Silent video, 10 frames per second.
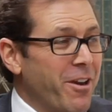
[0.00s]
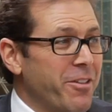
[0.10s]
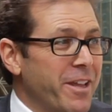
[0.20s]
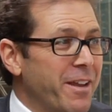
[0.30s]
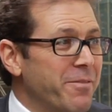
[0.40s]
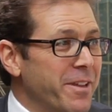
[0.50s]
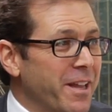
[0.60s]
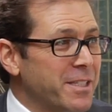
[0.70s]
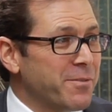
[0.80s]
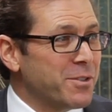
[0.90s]
Well, we are the
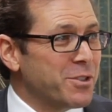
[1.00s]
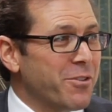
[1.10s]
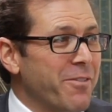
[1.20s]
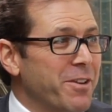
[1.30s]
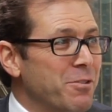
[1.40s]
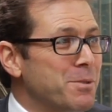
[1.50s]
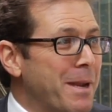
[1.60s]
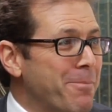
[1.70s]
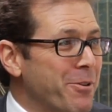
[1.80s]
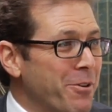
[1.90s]
envy, that's for sure. Every
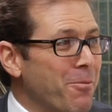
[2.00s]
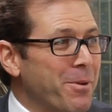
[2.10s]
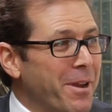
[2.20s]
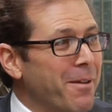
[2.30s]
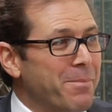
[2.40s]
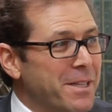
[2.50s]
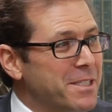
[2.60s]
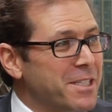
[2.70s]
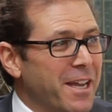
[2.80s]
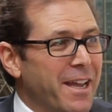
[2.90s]
newspaper you open up,
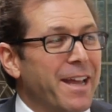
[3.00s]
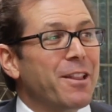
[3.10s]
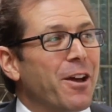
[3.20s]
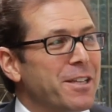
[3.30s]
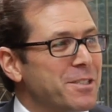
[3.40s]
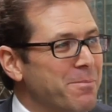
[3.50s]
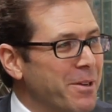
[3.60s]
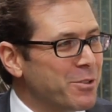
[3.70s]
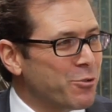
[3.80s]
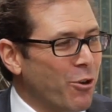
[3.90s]
it's headlines
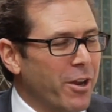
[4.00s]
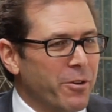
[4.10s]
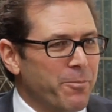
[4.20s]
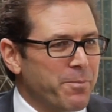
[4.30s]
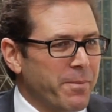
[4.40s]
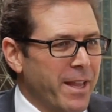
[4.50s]
about Toronto.